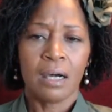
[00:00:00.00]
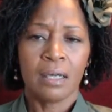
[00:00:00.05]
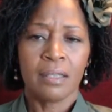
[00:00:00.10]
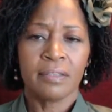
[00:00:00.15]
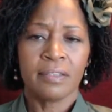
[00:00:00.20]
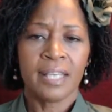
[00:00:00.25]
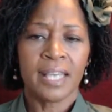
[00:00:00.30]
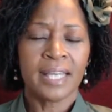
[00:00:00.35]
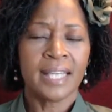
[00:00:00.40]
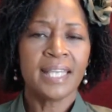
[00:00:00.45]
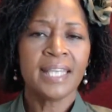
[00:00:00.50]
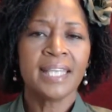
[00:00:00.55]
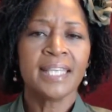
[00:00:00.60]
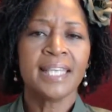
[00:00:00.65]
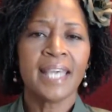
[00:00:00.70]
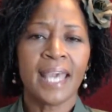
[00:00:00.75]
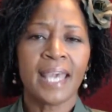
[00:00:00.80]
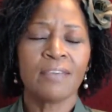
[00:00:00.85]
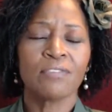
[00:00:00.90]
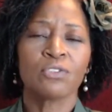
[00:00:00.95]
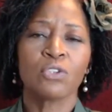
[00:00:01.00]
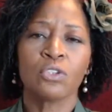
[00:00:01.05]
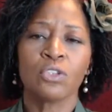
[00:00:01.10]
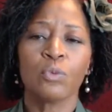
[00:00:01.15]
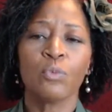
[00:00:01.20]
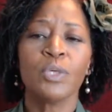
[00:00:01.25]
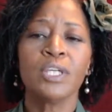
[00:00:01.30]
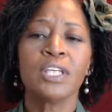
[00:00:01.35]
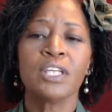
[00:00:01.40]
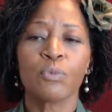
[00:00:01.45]
uh, that he gave so
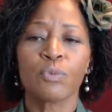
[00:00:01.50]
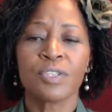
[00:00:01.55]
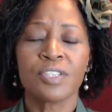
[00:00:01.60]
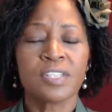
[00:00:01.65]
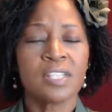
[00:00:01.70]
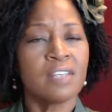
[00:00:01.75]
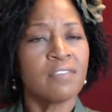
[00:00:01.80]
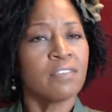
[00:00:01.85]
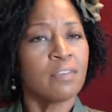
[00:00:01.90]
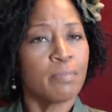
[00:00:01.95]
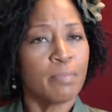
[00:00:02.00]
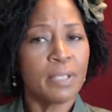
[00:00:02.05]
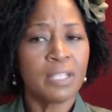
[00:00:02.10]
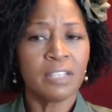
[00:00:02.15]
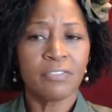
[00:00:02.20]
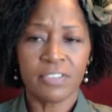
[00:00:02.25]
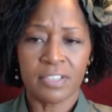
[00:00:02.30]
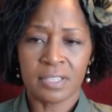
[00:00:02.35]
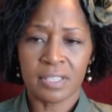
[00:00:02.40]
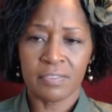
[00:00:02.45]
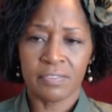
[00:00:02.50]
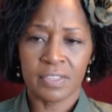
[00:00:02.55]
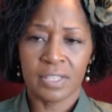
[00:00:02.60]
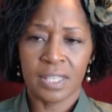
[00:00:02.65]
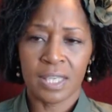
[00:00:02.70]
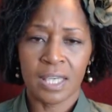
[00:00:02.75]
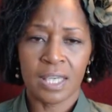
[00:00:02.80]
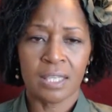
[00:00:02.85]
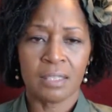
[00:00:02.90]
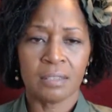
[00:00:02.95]
that we could receive the benefits of
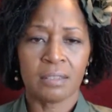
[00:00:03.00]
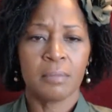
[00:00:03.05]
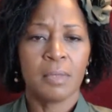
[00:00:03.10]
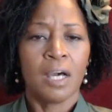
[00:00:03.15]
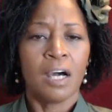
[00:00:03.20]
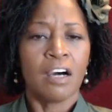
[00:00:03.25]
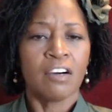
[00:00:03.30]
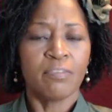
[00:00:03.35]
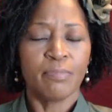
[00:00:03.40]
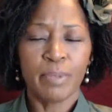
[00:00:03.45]
the kingdom